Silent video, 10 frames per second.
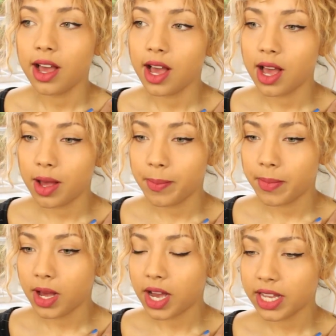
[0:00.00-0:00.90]

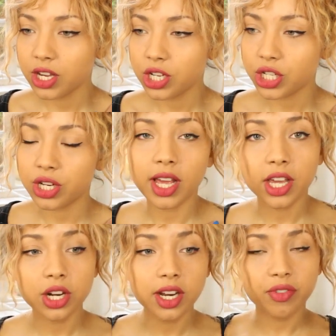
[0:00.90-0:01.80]
I
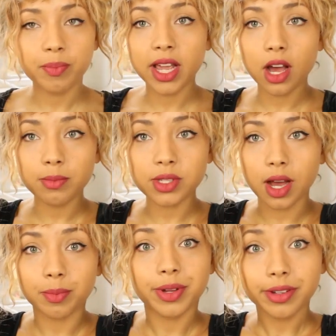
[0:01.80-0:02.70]
couldn't lift my arms
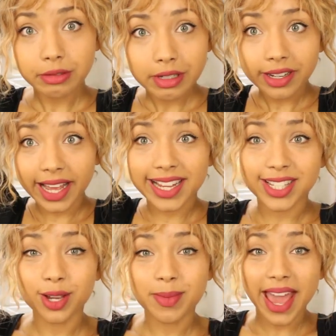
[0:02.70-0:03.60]
up. Like,
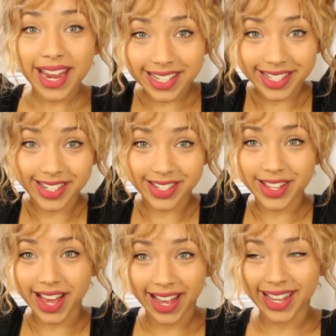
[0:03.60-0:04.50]
it took me ages to
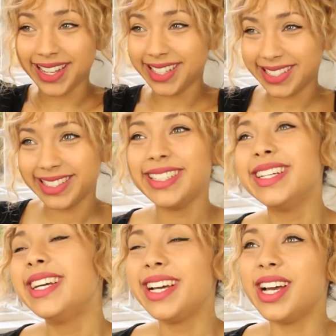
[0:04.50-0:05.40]
do that.
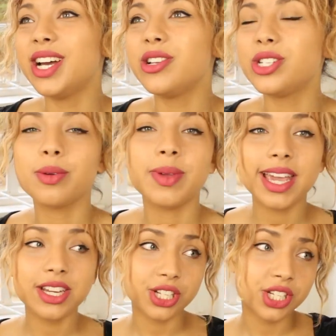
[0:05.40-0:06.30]
It took me
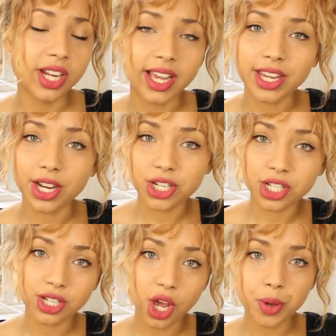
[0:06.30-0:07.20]
ages to like, you know,
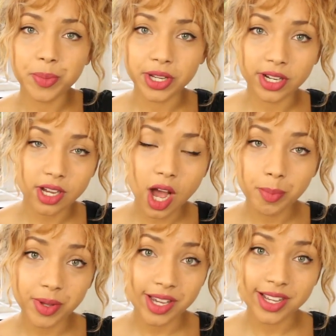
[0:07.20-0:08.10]
just open a
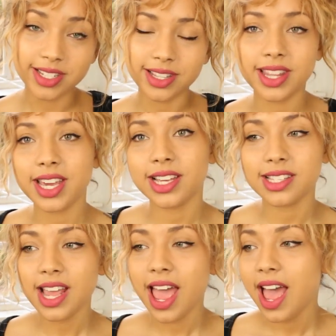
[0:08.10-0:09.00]
cupboard and
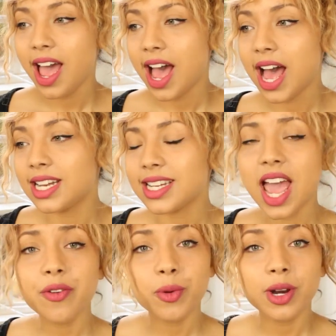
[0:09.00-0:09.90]
things. And
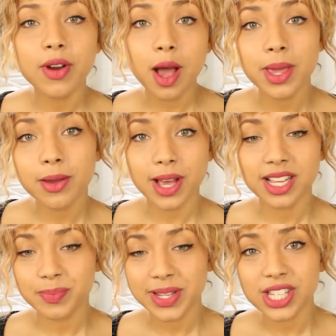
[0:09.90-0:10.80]
everyone around me
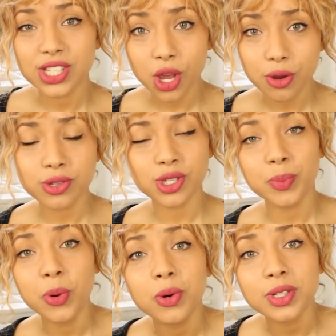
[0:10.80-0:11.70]
has been so
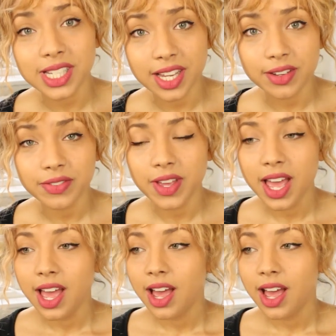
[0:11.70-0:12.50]
supportive.